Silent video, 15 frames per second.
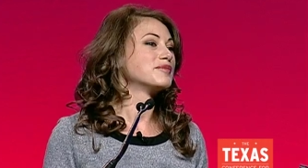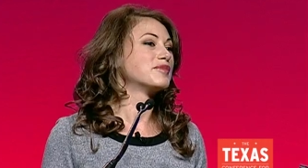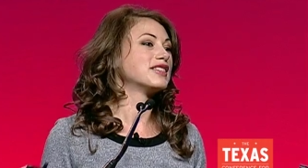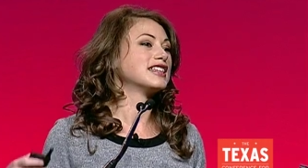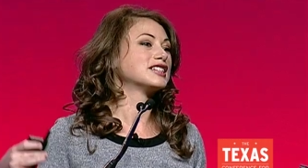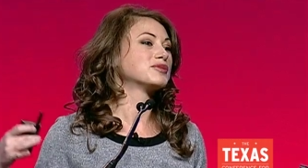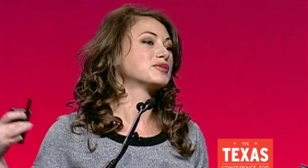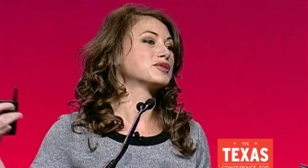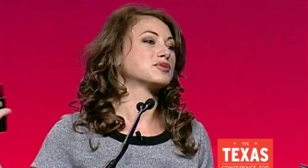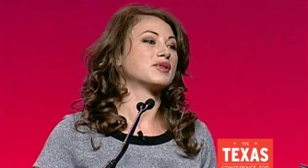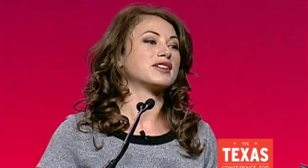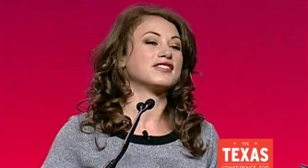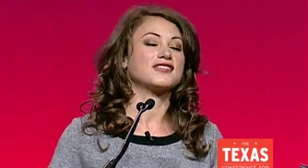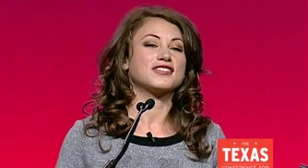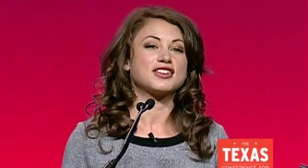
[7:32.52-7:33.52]
But this was
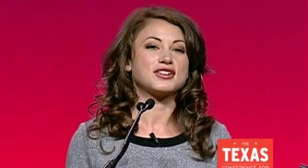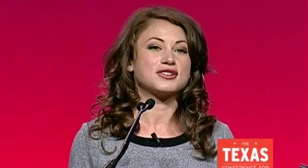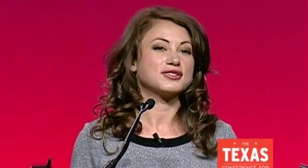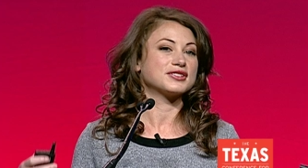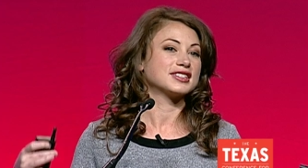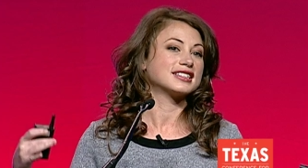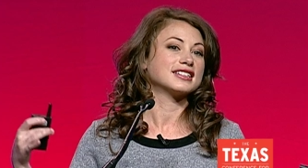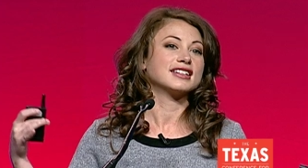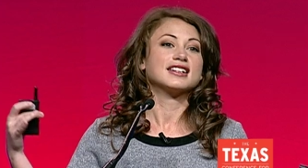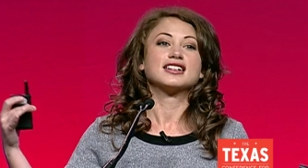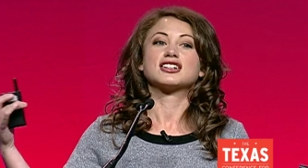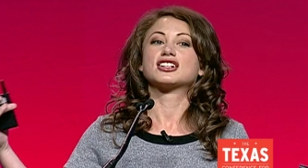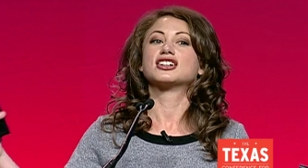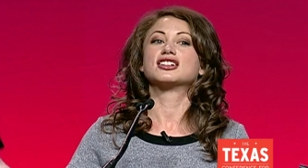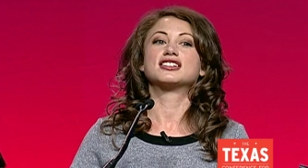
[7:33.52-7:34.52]
one of those
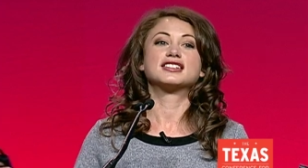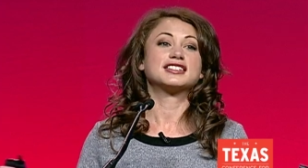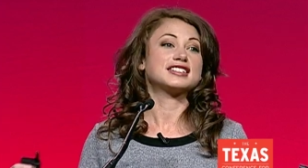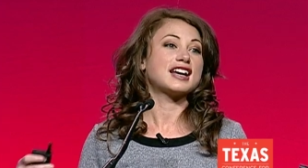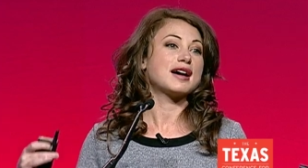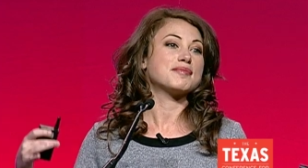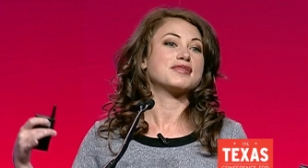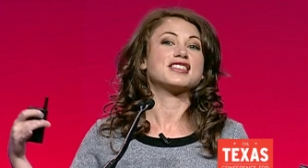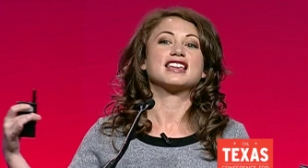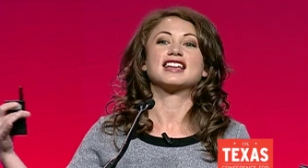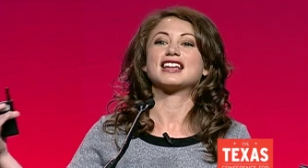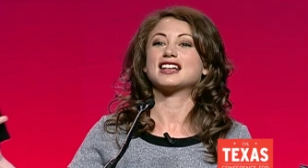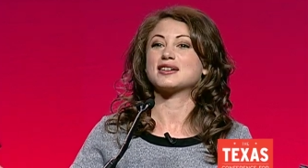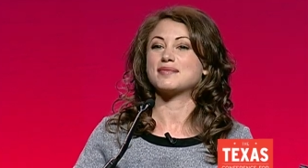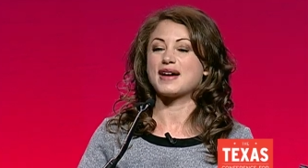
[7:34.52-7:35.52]
couldn't stop
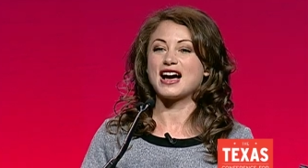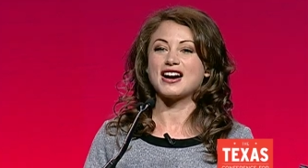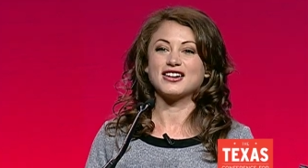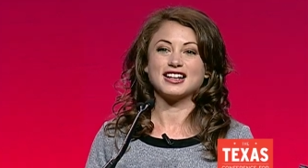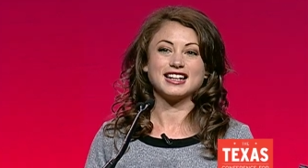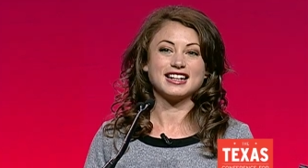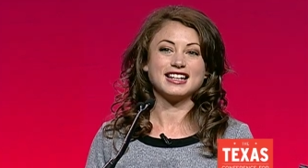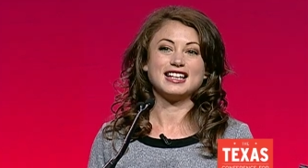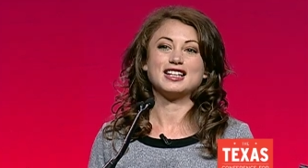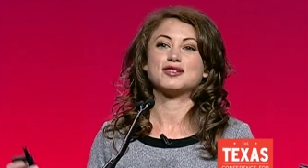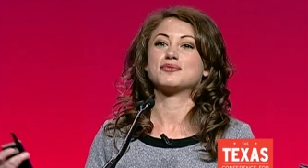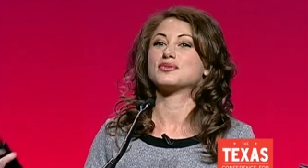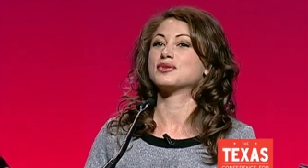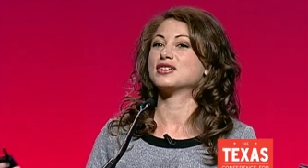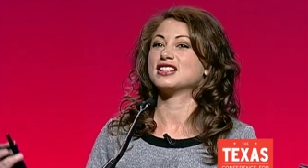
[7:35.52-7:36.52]
thinking about it, eat,
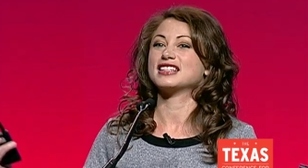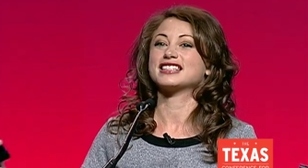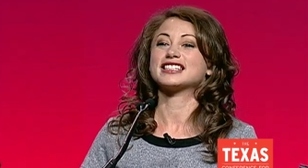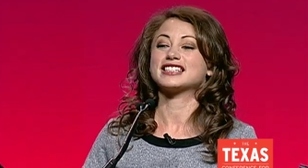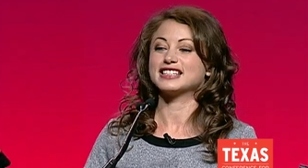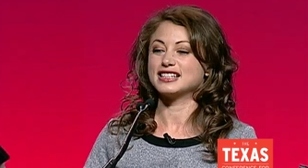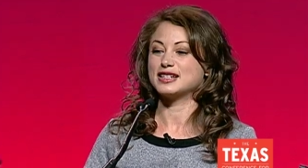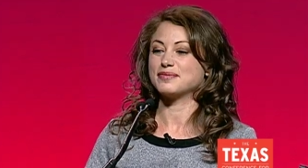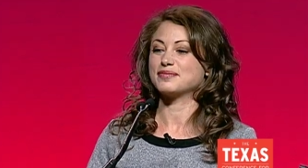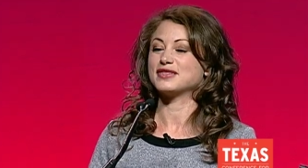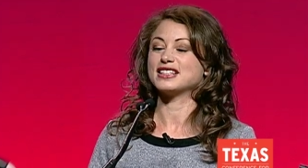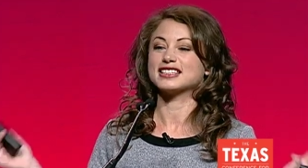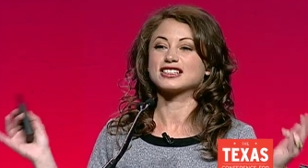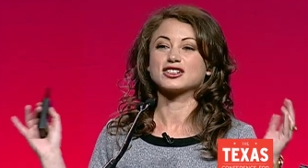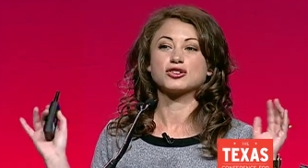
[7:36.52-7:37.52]
breathe, sleep,
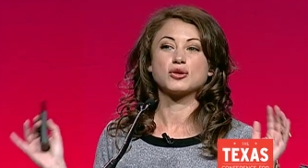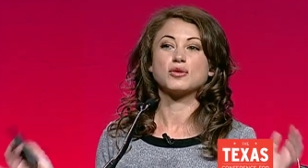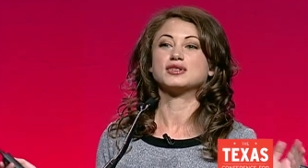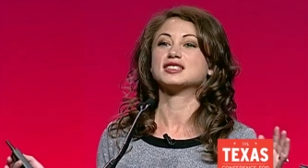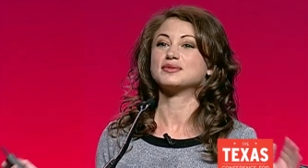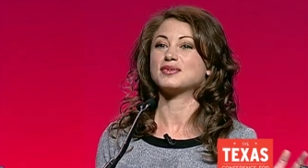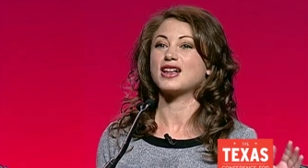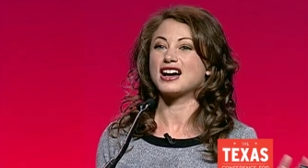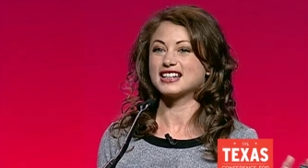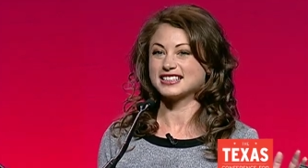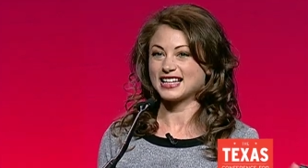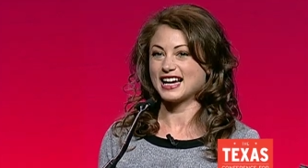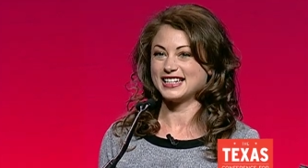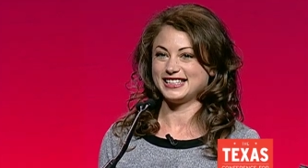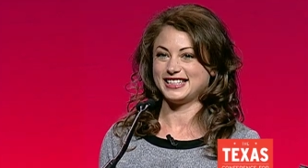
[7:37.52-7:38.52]
this GoldieBlox
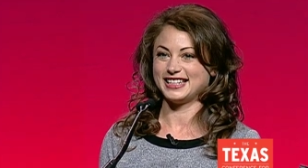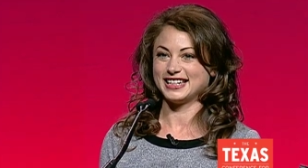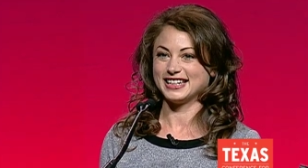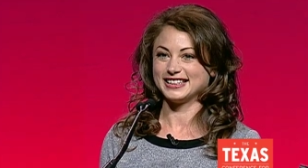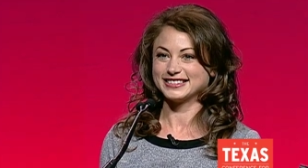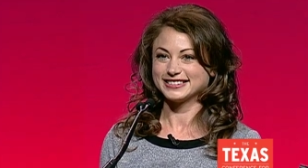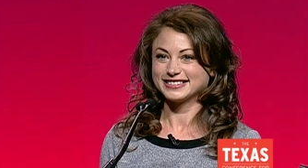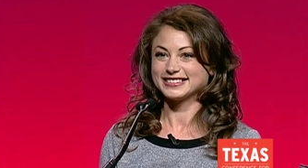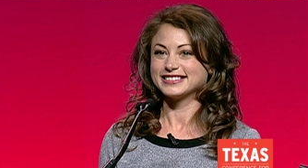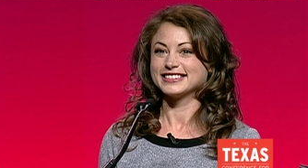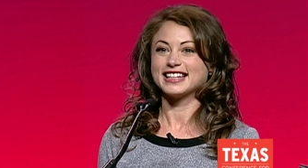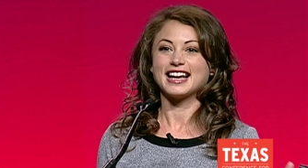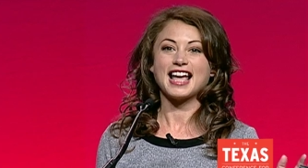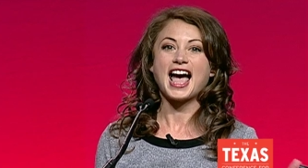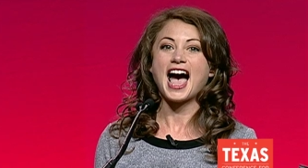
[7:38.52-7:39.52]
idea.
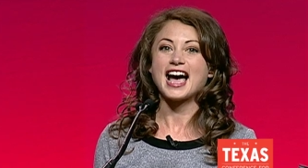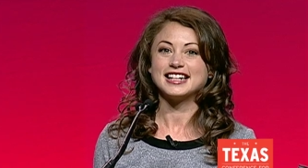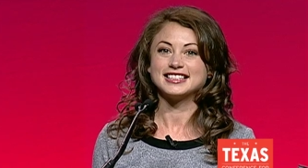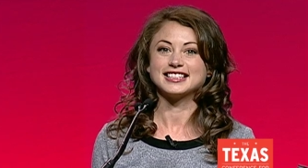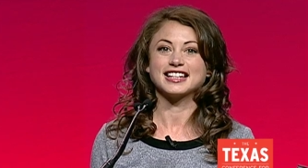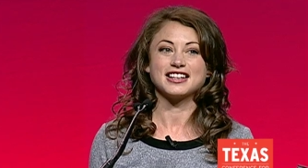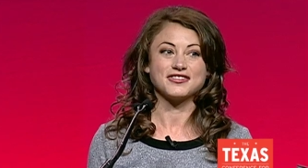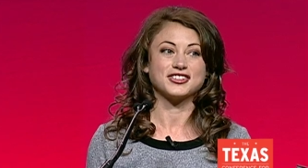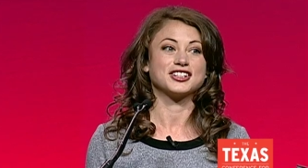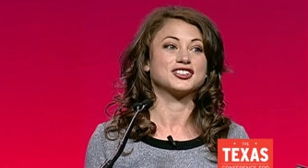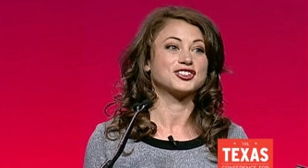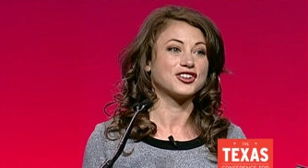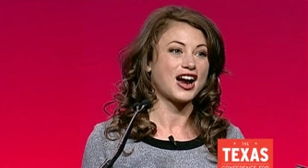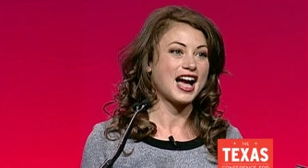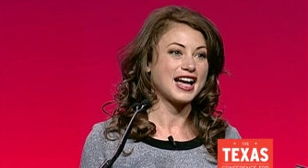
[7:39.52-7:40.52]
I had to give it a
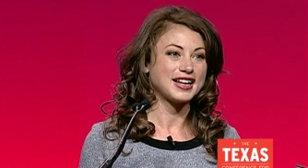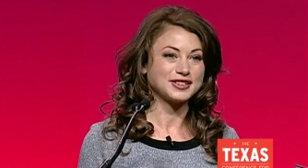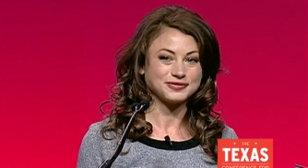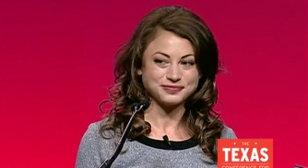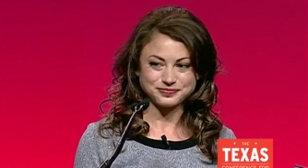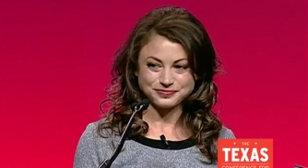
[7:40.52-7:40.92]
try.